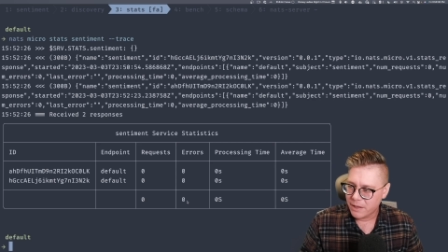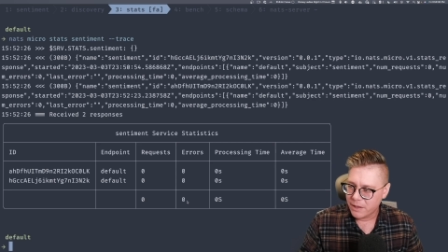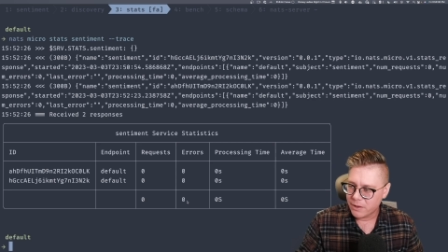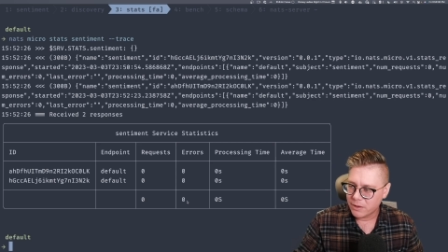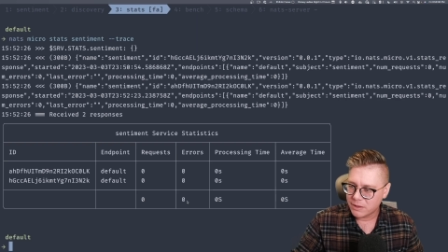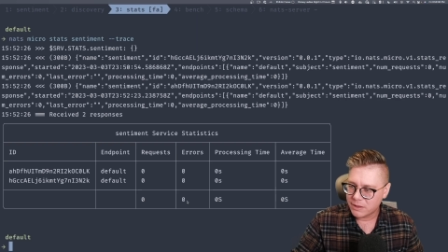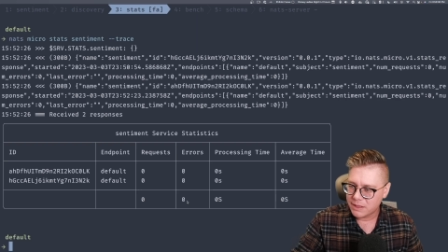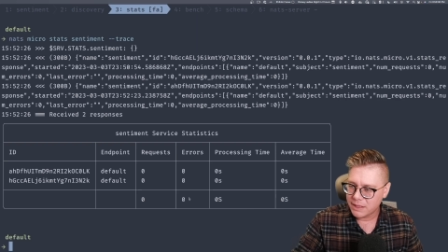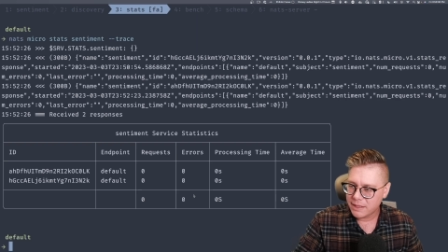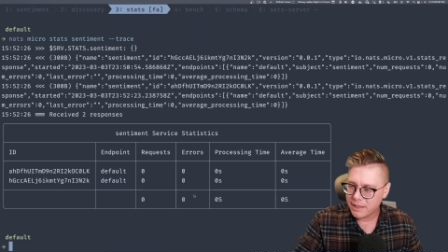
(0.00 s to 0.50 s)
You
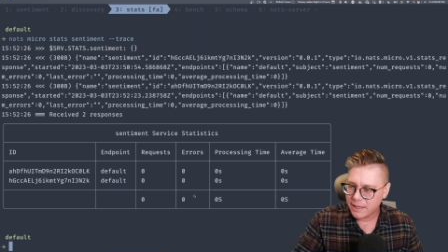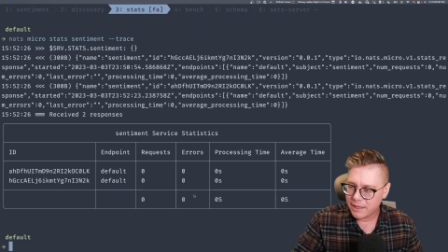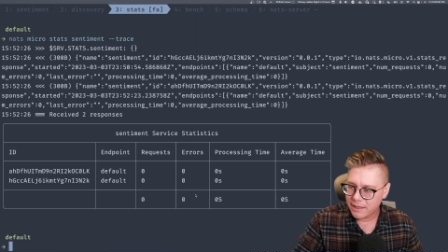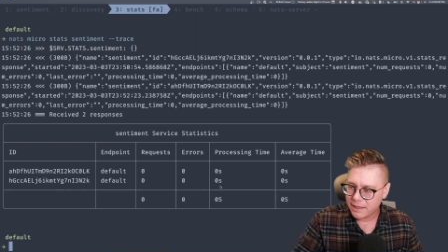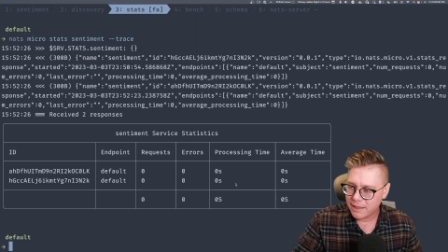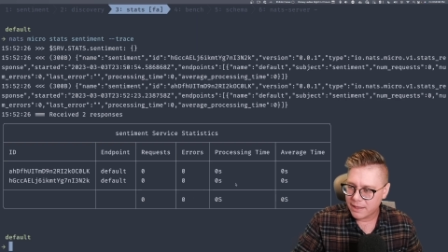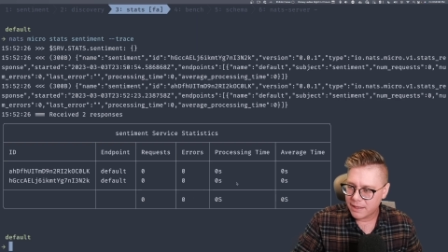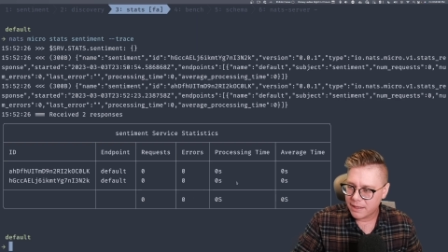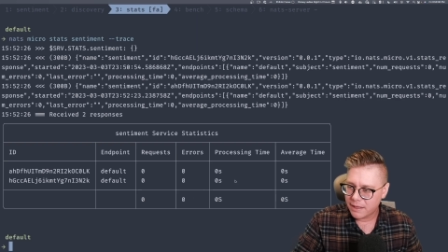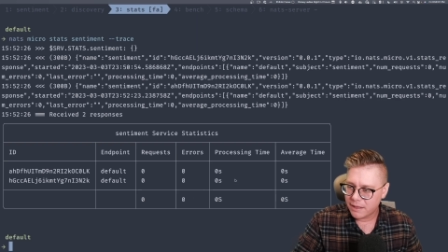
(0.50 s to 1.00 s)
can see
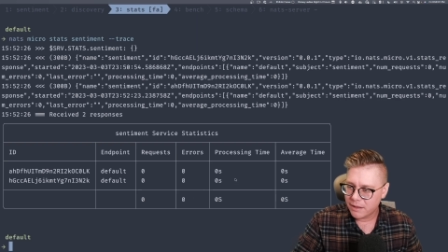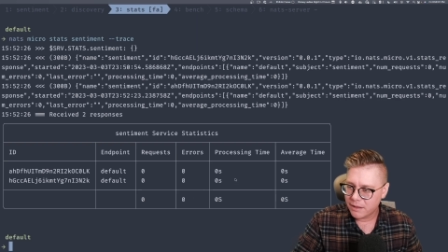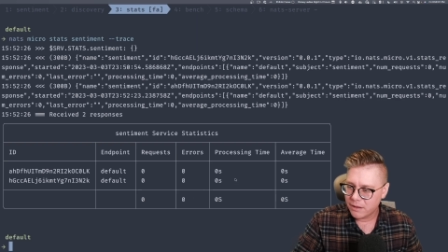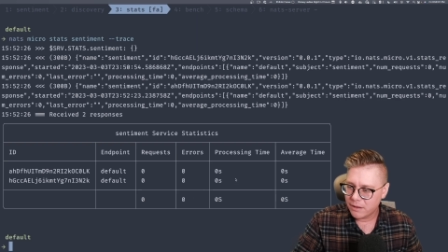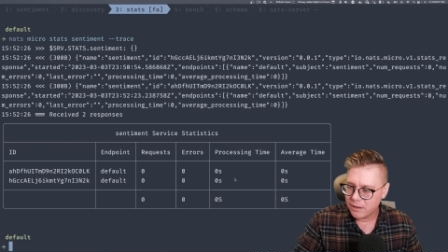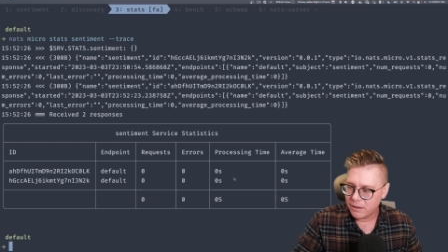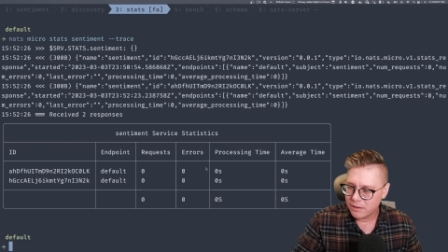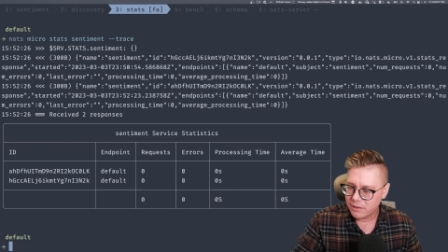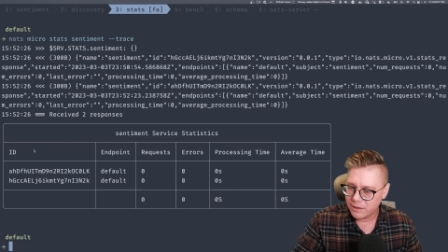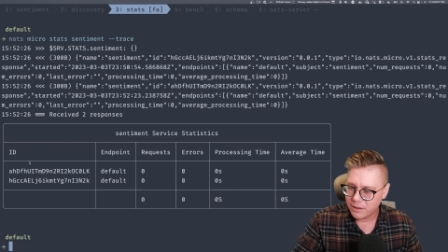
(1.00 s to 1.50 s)
that
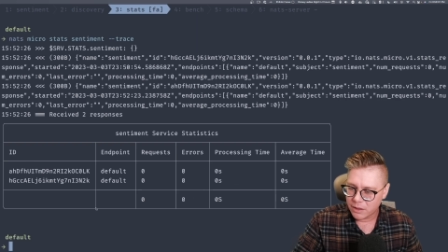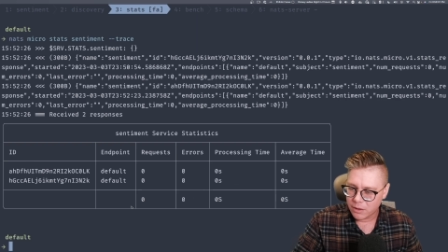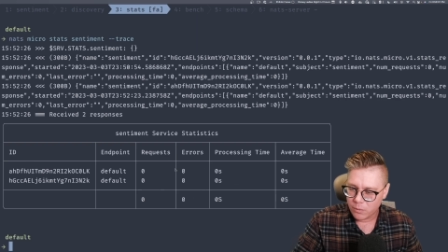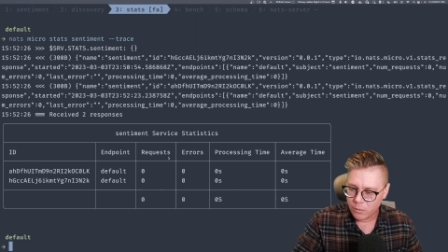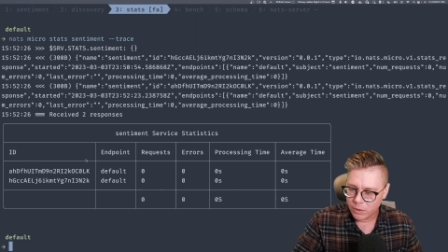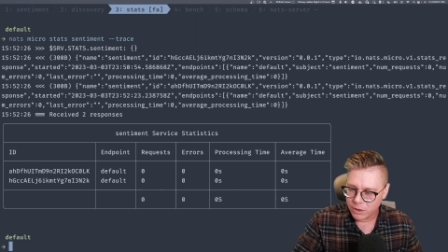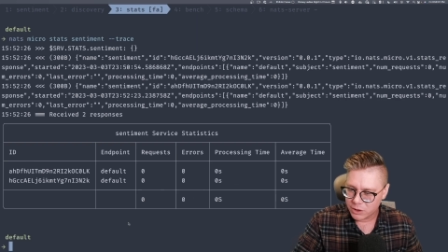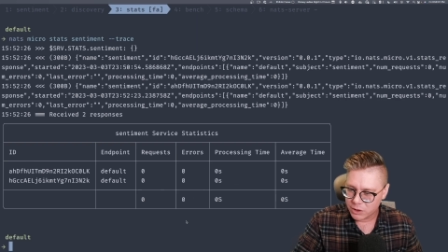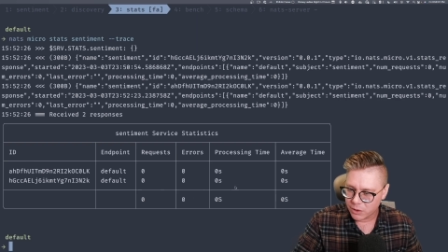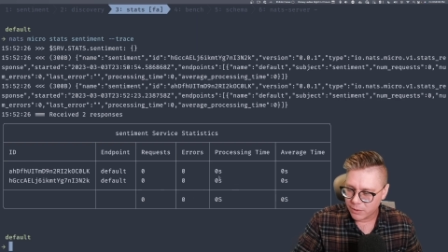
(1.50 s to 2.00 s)

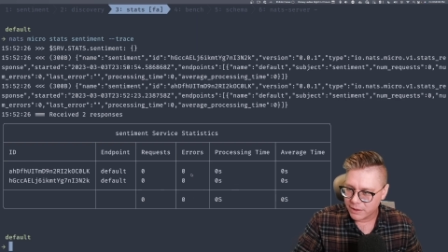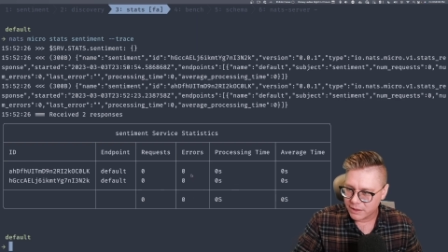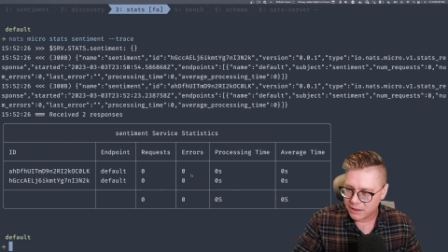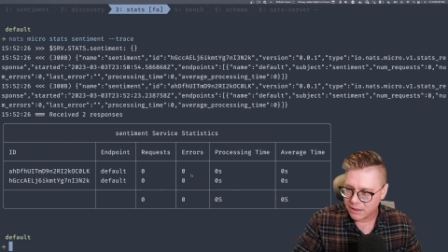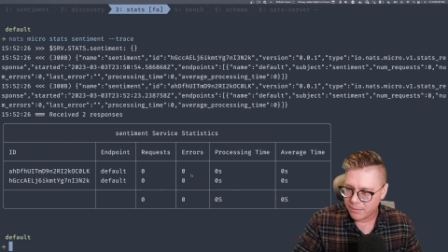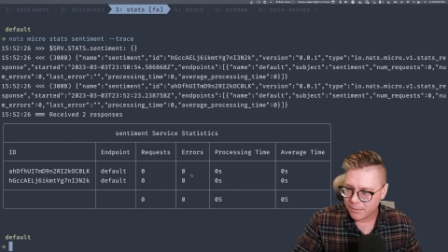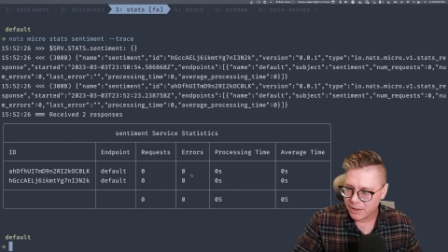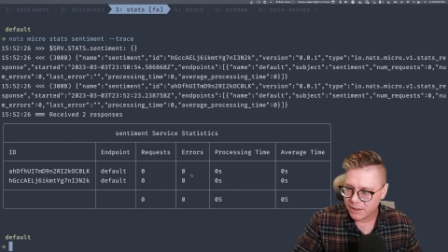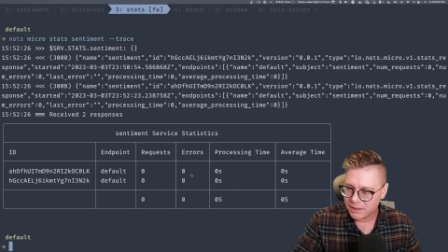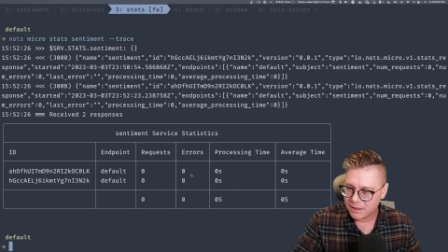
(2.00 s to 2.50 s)
we're showing
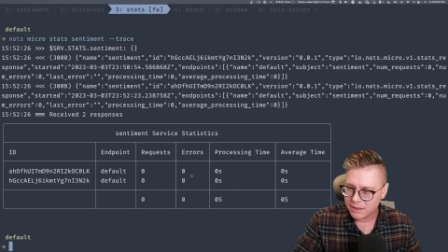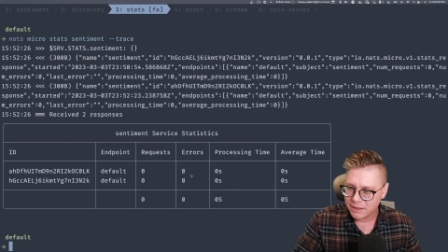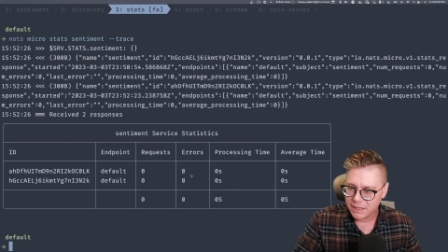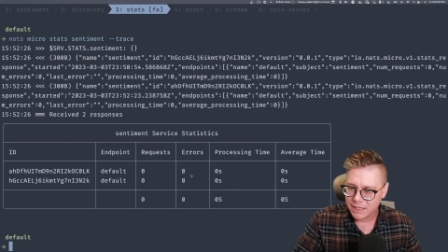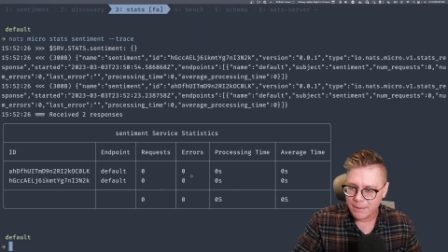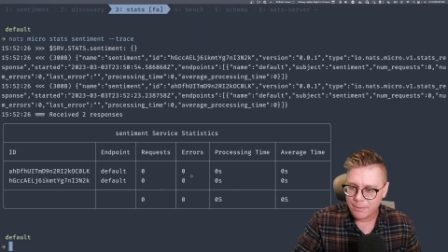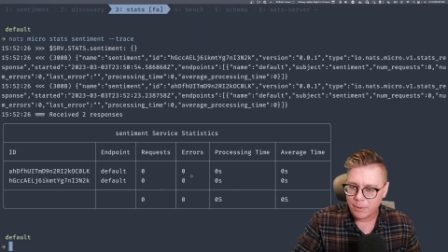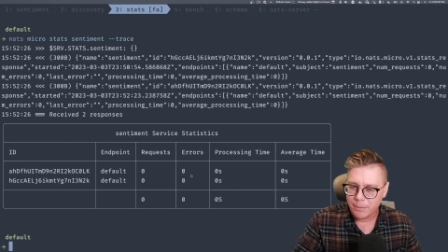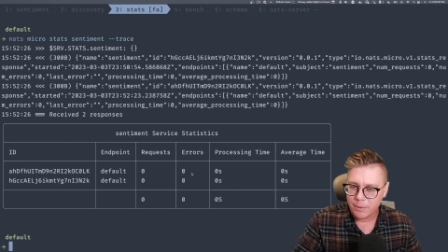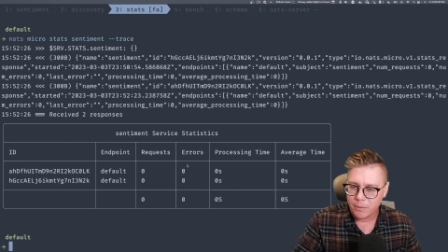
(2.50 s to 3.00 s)
some things in the
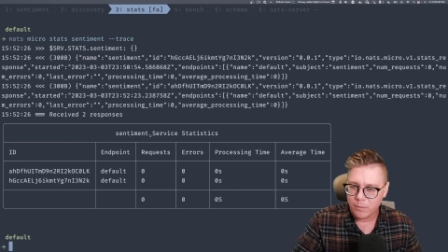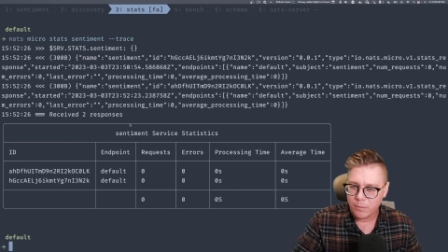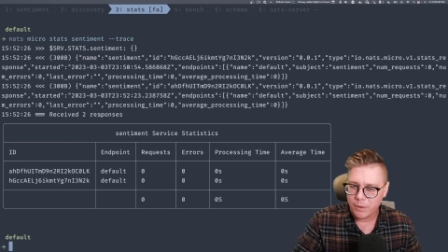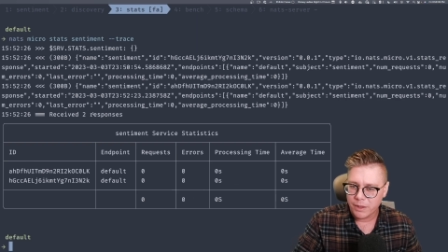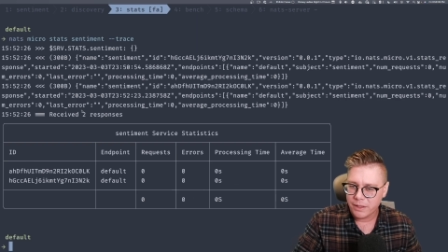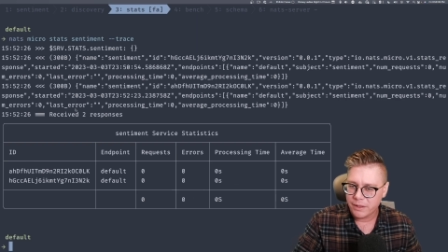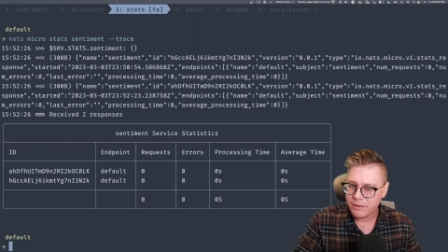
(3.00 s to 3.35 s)
table, but